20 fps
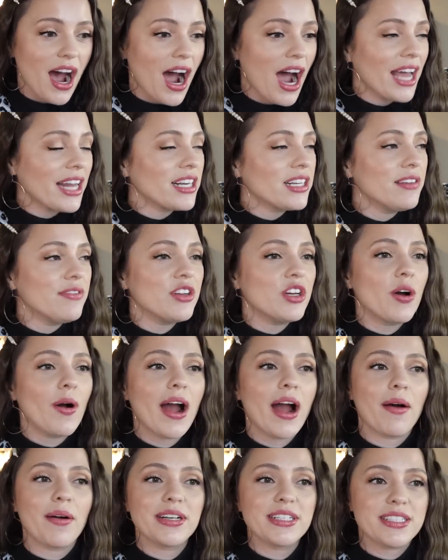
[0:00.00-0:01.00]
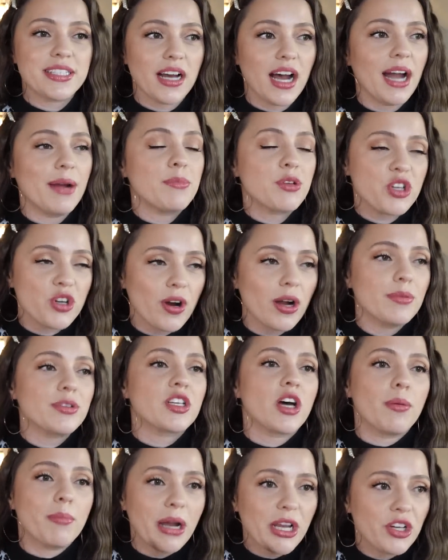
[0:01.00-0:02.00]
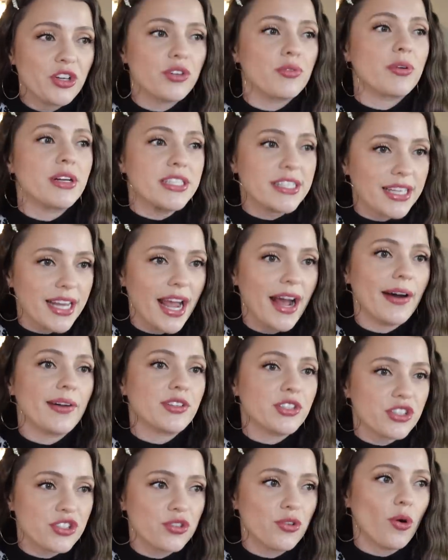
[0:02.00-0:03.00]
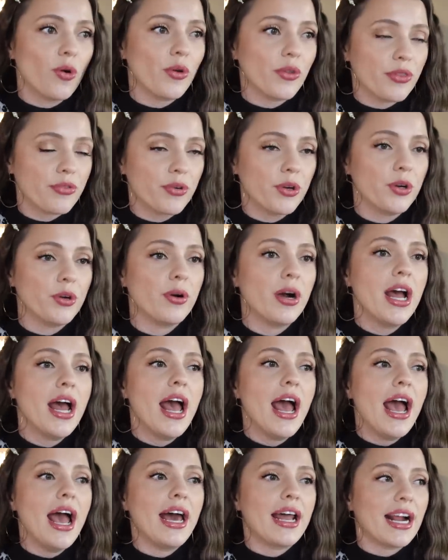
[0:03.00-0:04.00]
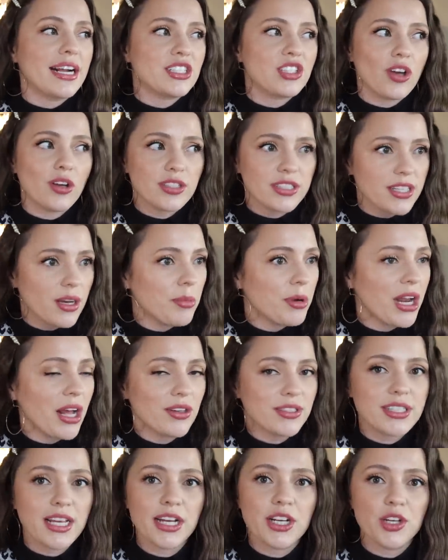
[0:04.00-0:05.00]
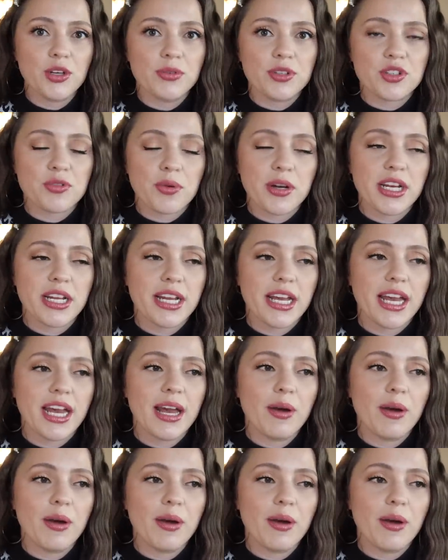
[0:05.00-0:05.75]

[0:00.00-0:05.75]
I don't even know how I stopped. I'm sure I was on my Goodreads account and just scrolling through, and I saw someone else I knew was reading it.